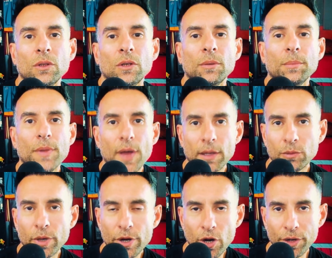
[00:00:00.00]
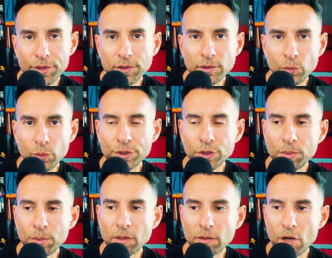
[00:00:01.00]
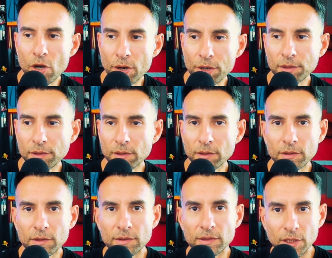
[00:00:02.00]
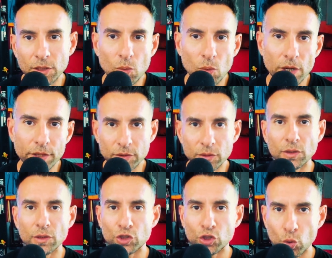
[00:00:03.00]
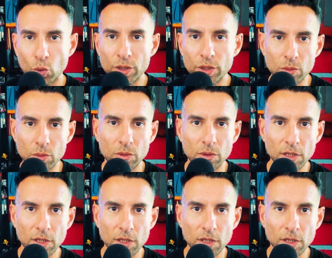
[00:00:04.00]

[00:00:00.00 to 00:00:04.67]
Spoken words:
But that's what a narcissist will do, because a narcissist still wants to destroy you